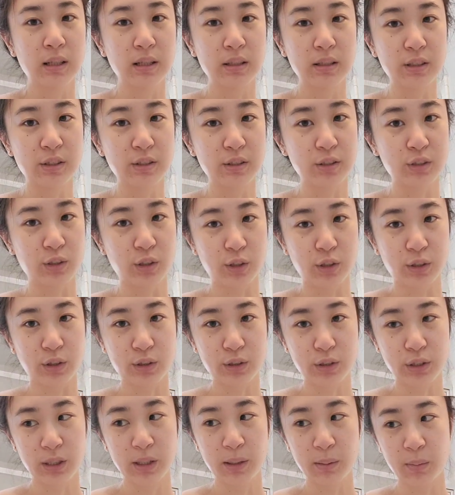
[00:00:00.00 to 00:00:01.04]
sure,
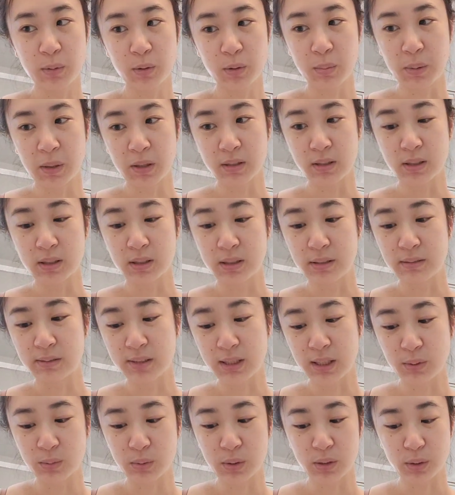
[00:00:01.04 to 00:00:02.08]
keep your
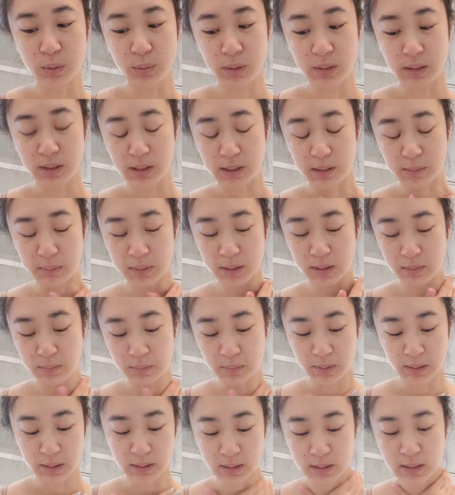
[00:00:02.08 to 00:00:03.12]
positivity where you want to keep it,
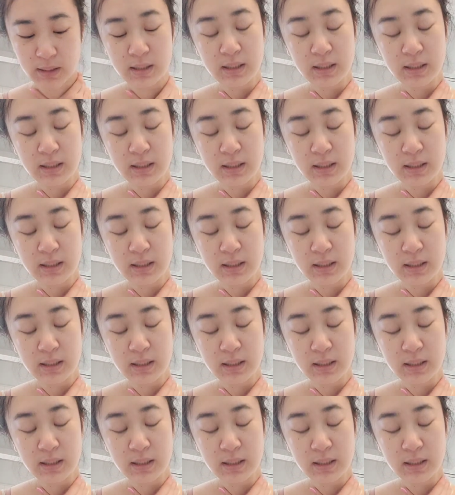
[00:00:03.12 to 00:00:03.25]
but